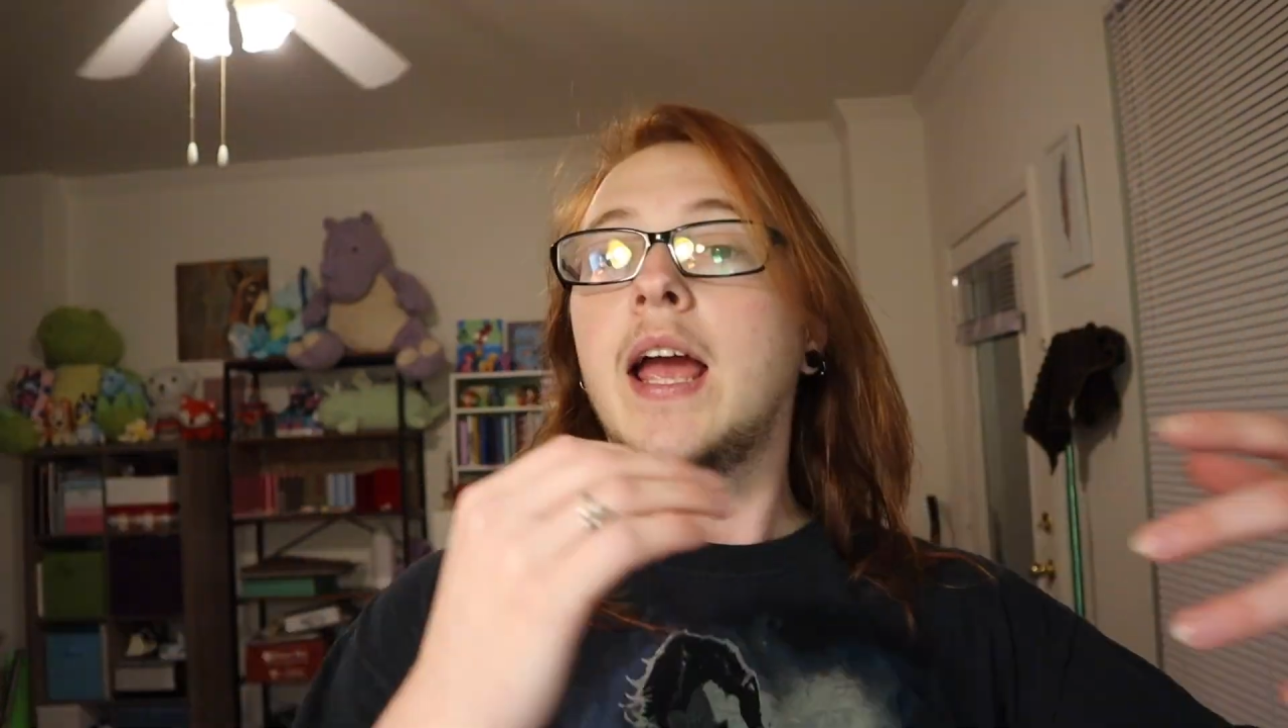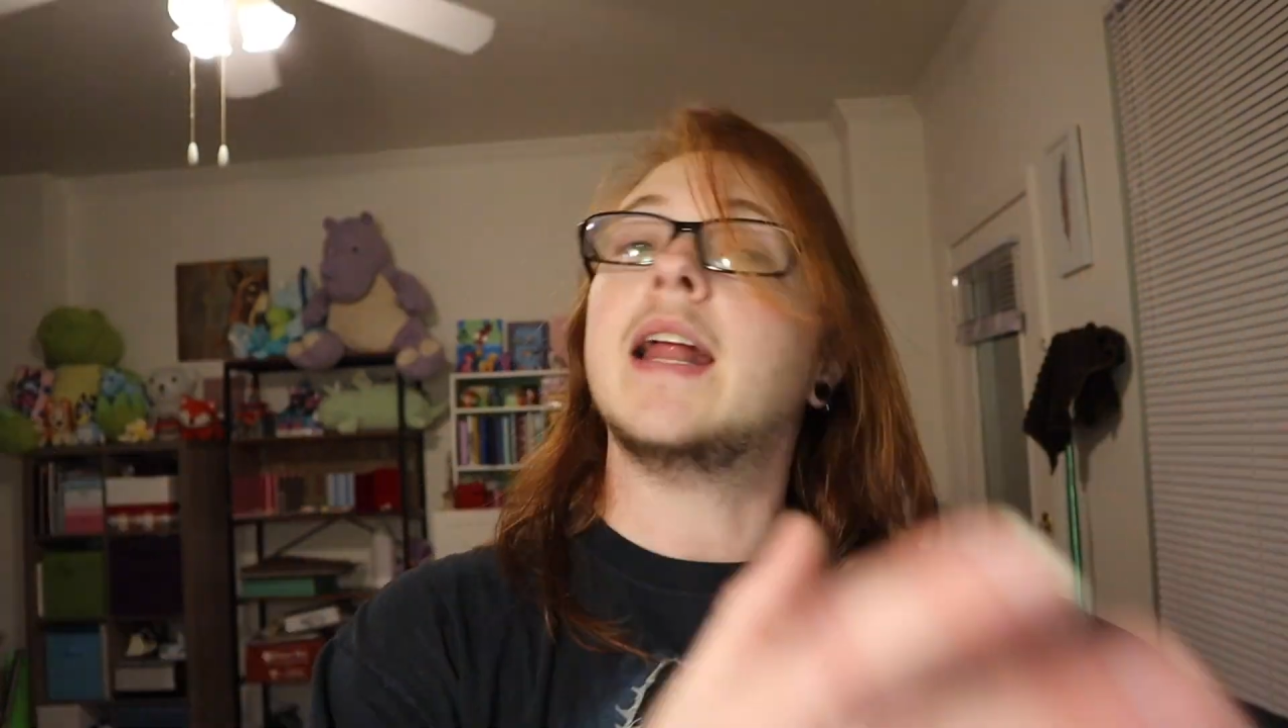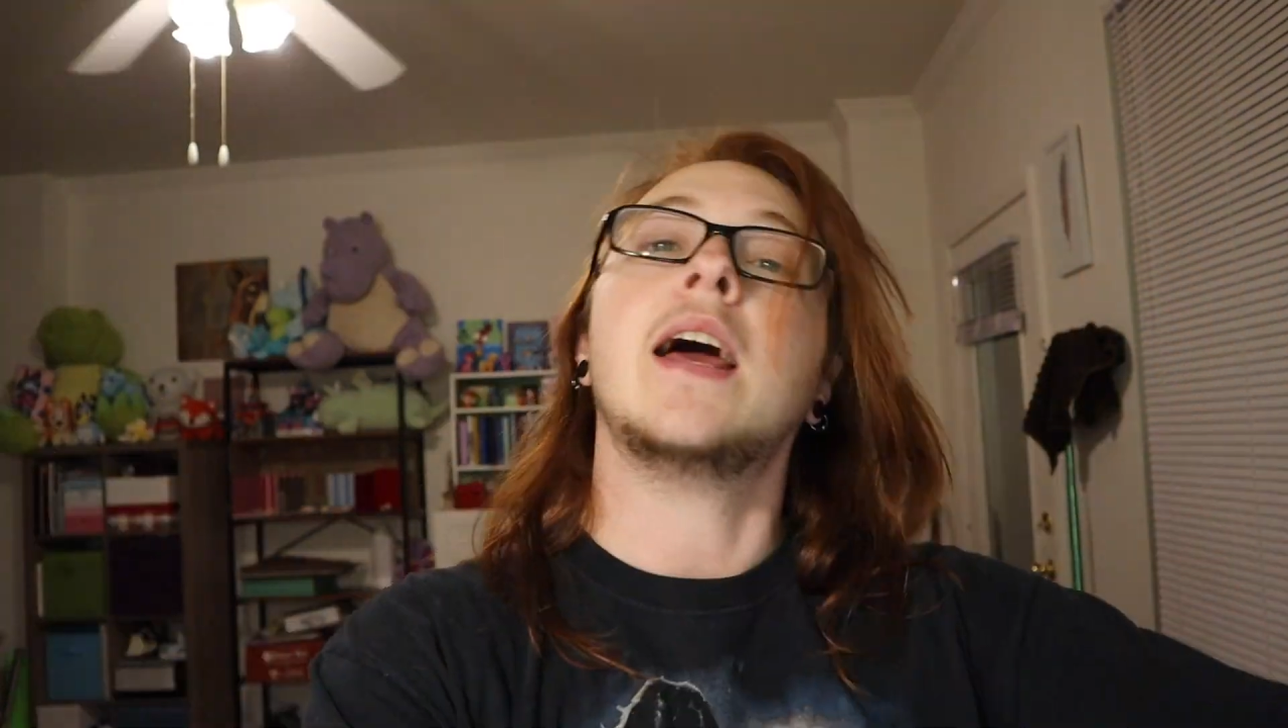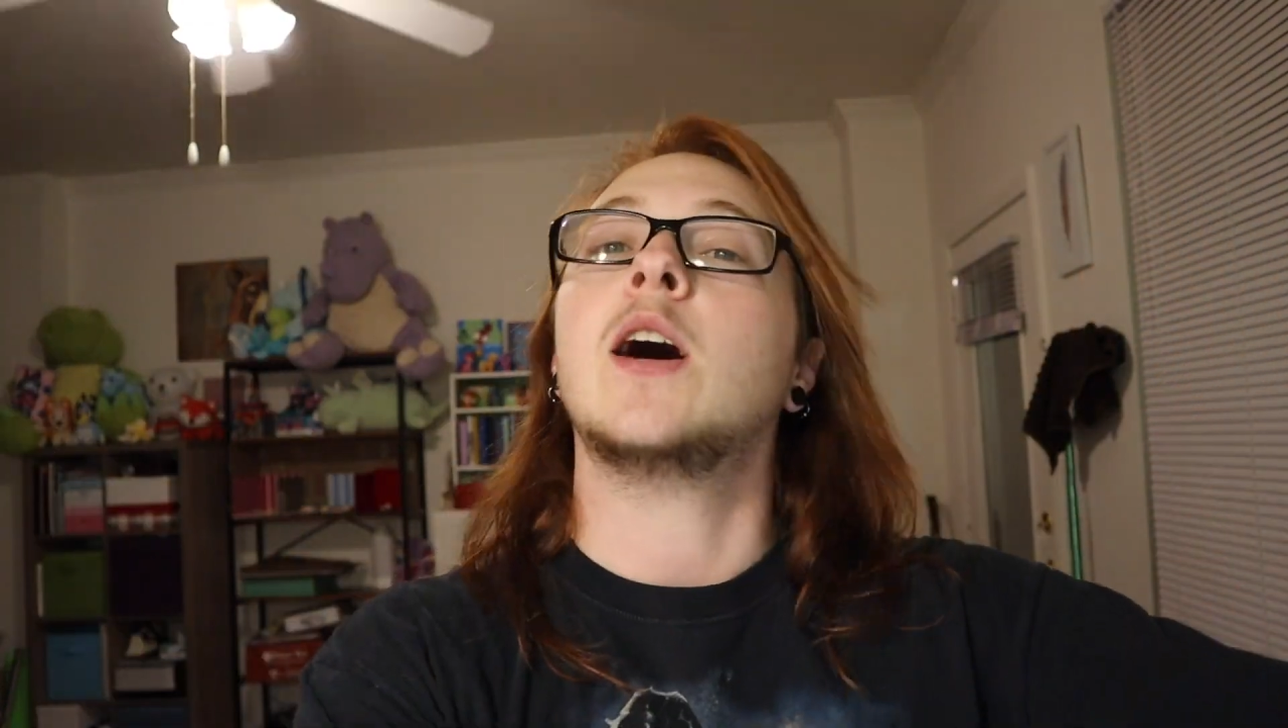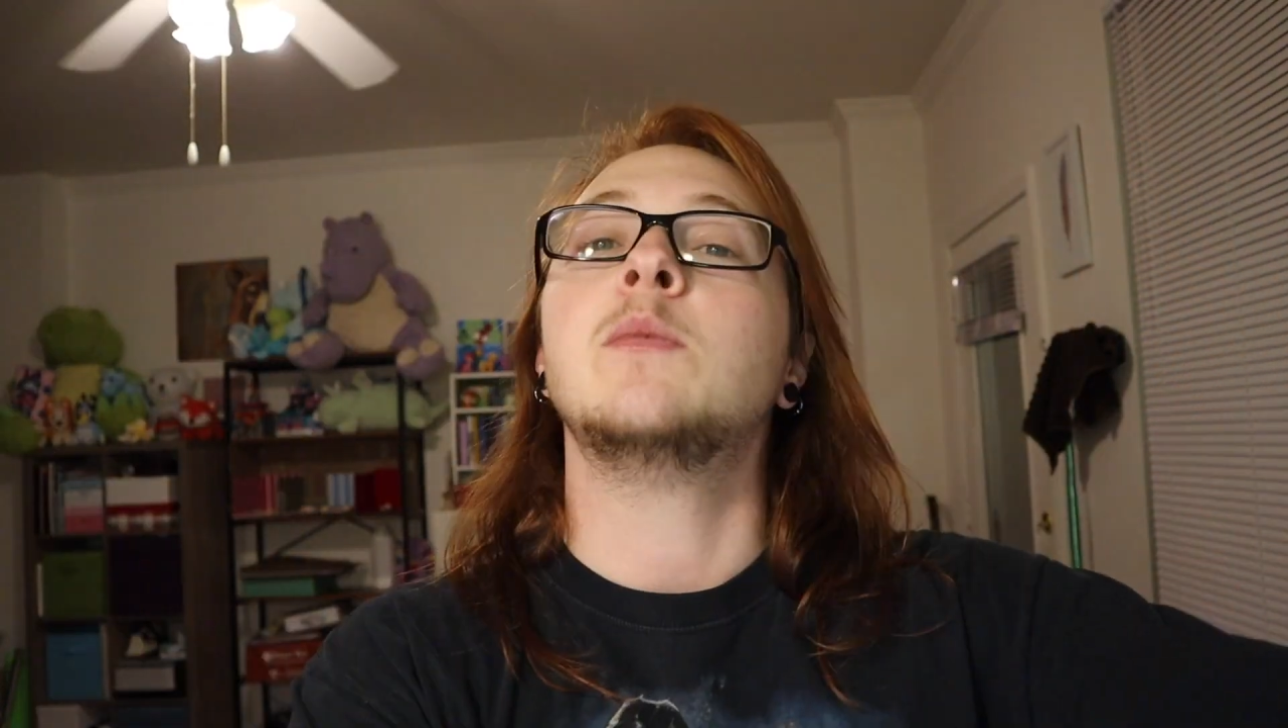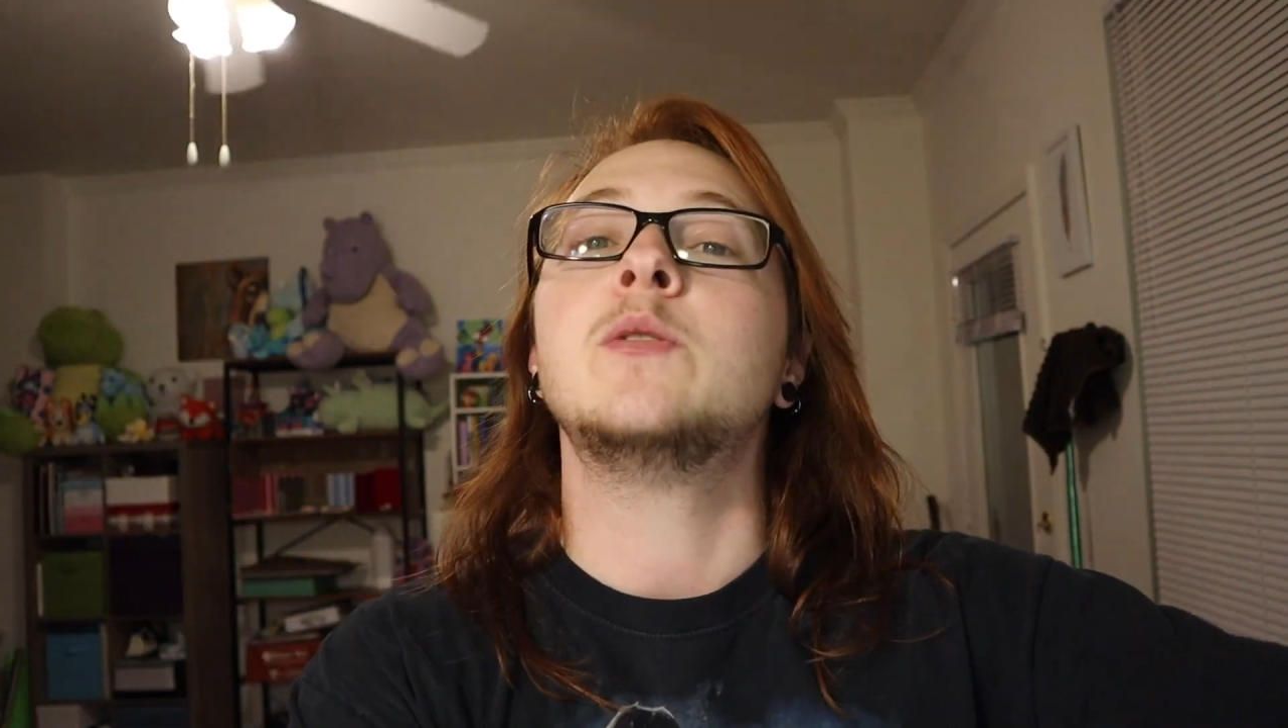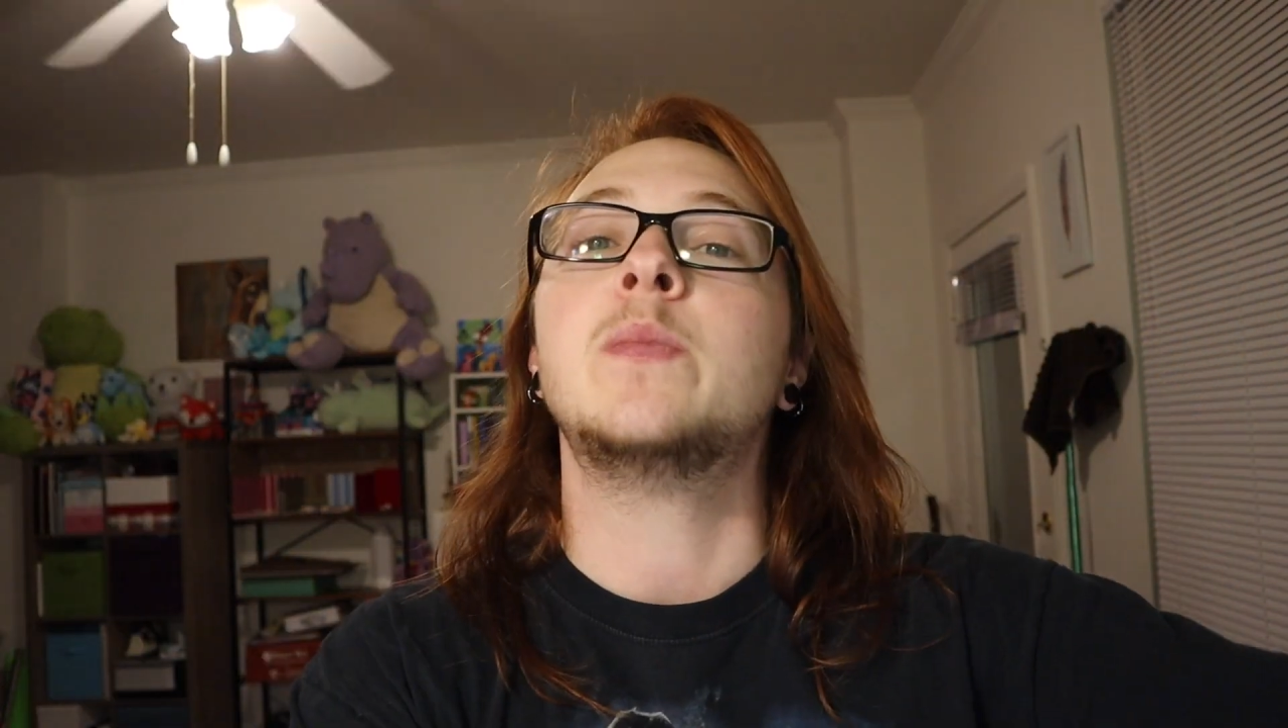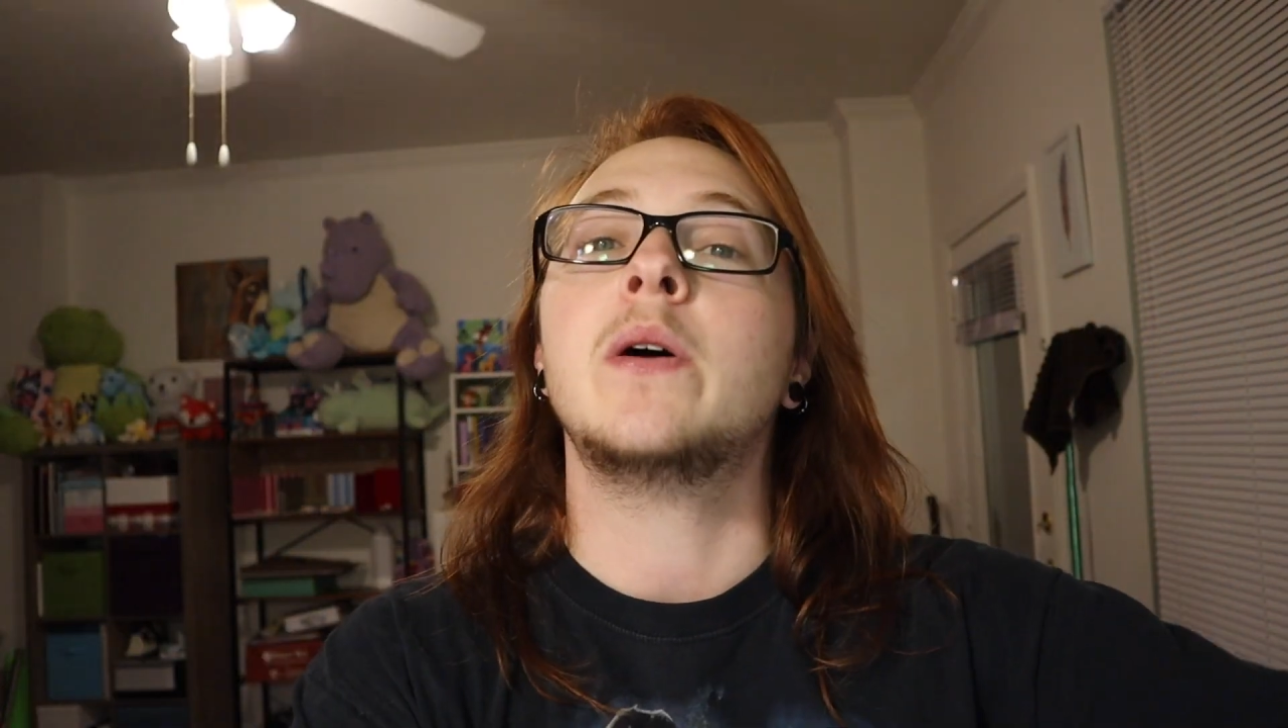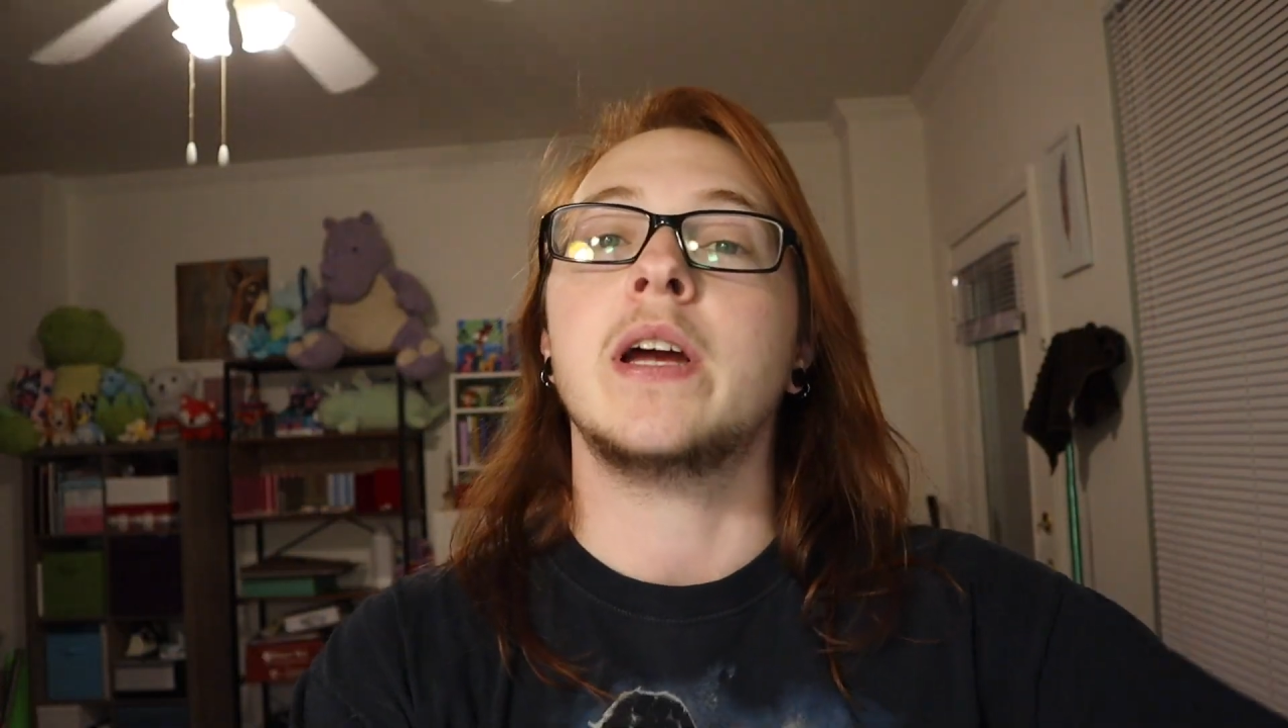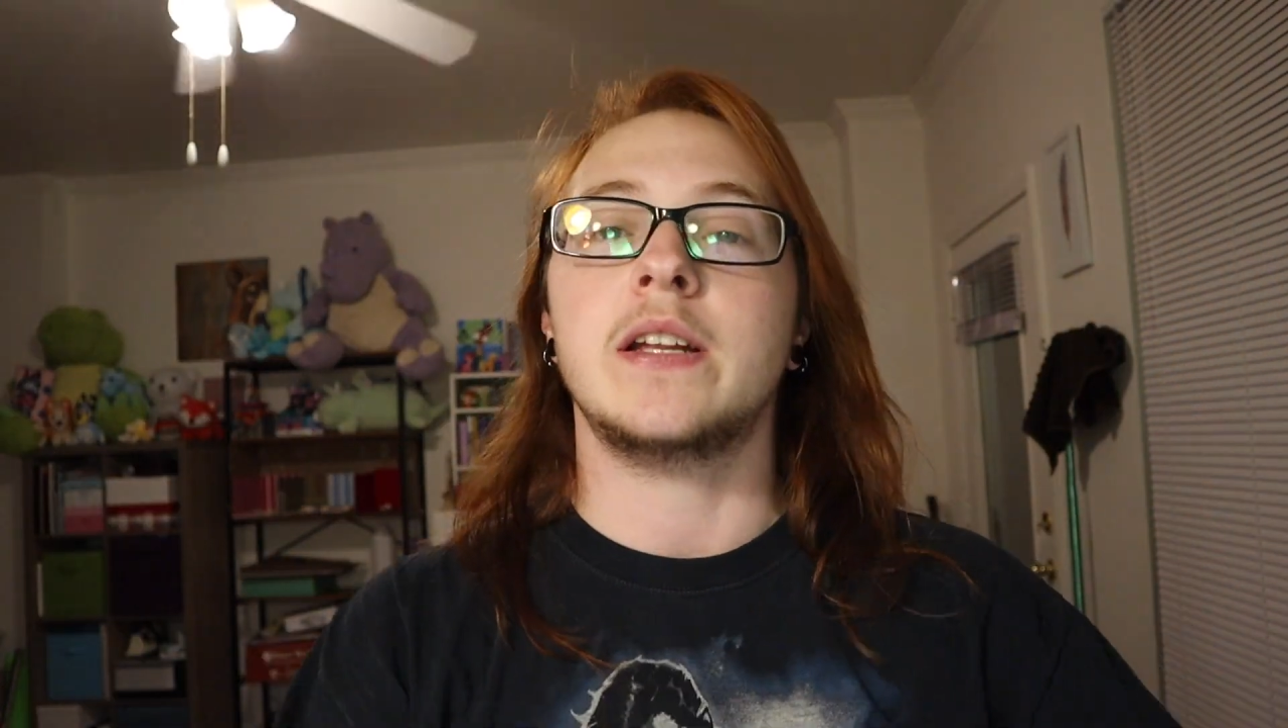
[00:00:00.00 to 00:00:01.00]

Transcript: And I almost broke